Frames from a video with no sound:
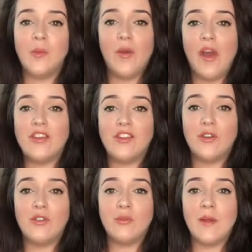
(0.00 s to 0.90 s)
up your
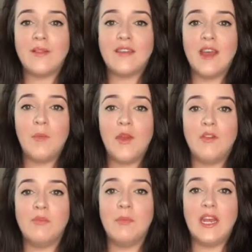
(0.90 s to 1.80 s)
eyeshadow throughout the day
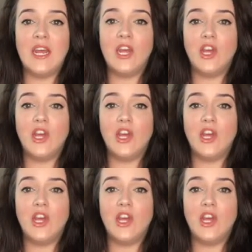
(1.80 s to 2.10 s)
because mini,